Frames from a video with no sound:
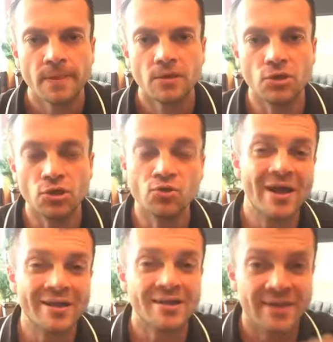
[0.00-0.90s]
you're not
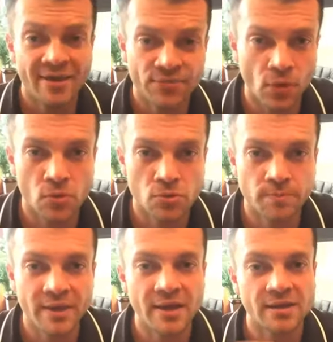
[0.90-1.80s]
going to get those
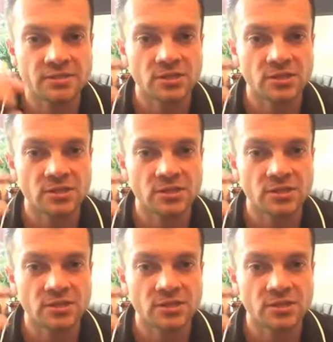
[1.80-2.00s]
because